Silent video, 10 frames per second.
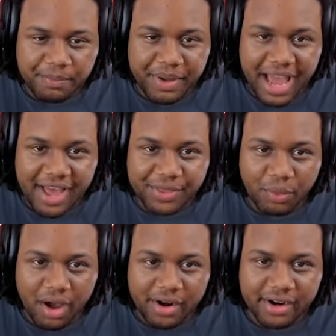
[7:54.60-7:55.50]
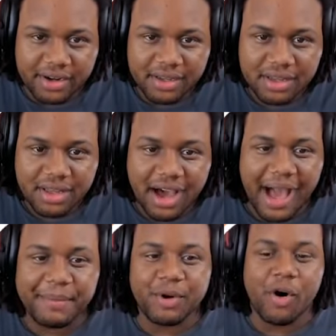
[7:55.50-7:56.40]
bath water?
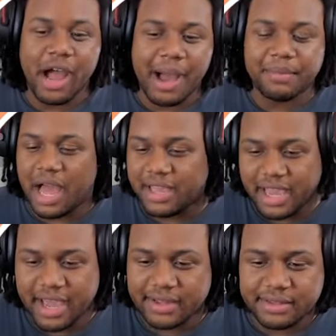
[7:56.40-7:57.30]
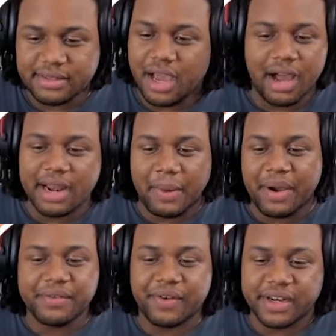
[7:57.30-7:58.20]
Nah, that
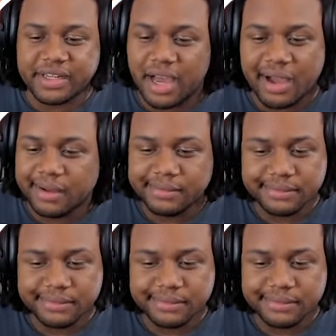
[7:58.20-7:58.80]
wasn't funny, nah.